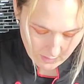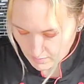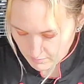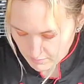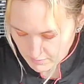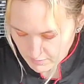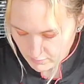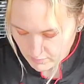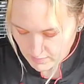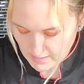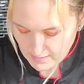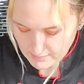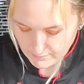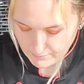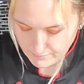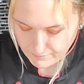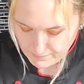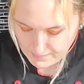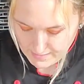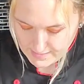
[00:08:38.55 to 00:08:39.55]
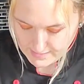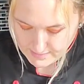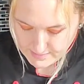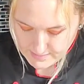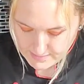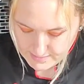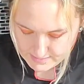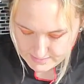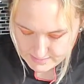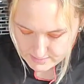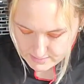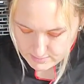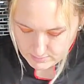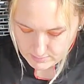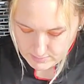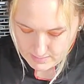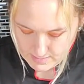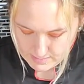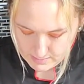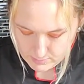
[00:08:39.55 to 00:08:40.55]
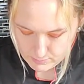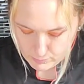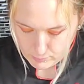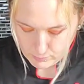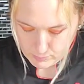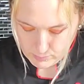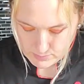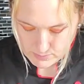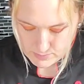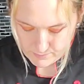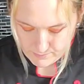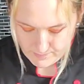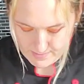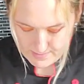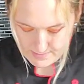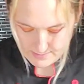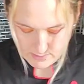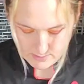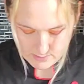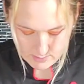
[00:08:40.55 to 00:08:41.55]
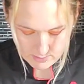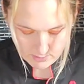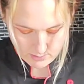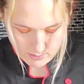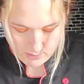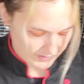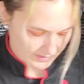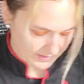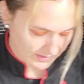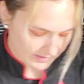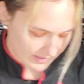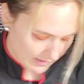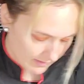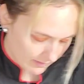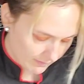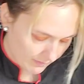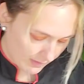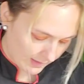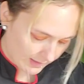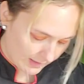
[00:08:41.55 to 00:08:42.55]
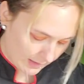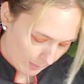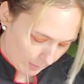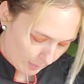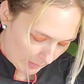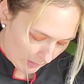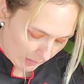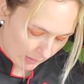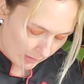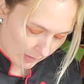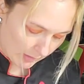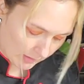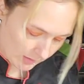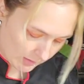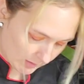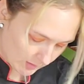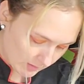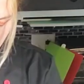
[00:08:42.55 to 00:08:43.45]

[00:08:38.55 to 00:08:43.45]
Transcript: I'm gonna do kind of a flat disc so that it cools faster instead of like a ball.